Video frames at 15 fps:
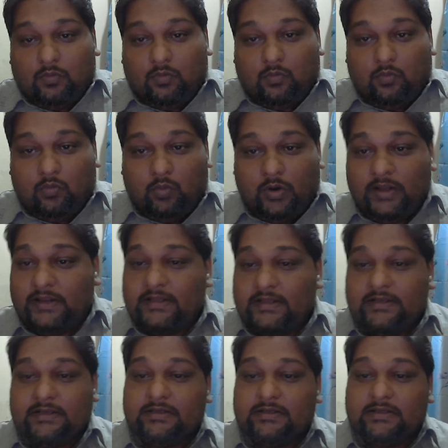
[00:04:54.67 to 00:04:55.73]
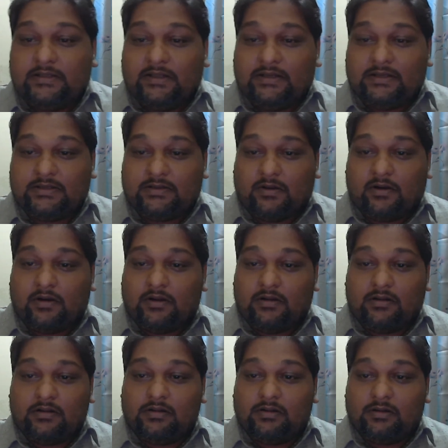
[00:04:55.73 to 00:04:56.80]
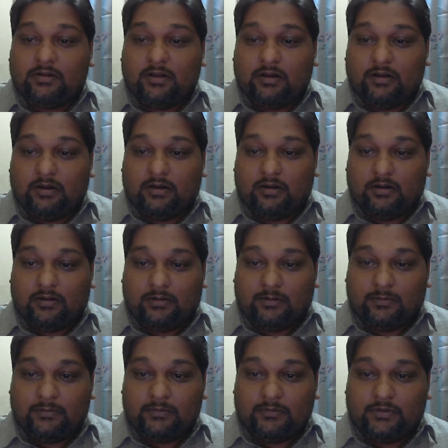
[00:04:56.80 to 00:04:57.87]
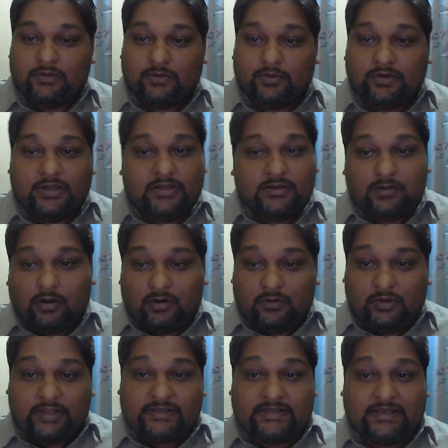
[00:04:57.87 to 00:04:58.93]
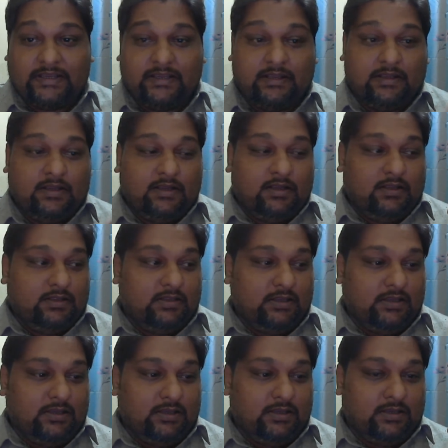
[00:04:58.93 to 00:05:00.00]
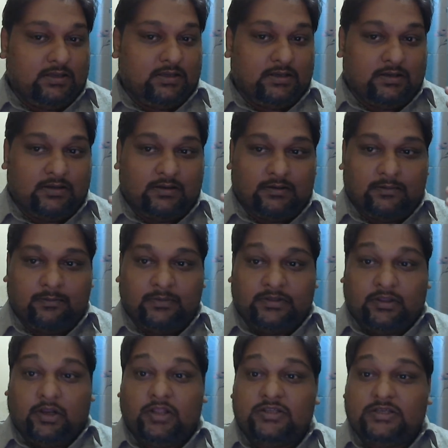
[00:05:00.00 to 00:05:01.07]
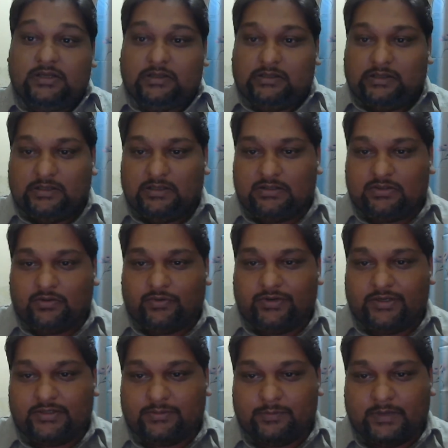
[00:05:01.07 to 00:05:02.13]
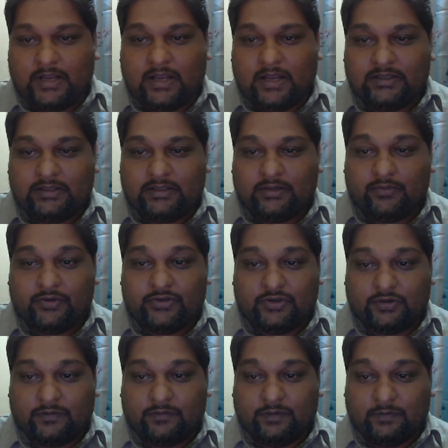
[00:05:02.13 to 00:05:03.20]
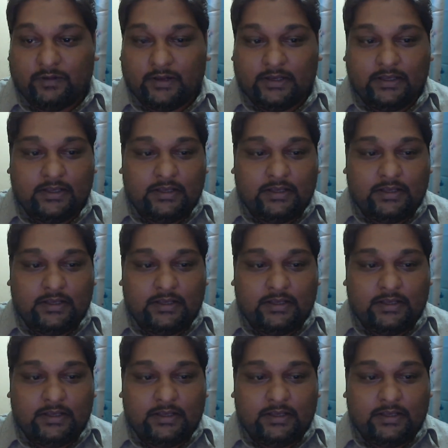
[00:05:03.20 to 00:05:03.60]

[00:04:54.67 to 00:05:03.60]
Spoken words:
what is the historical stories, or we can say the mythological stories behind the origin of Diwali?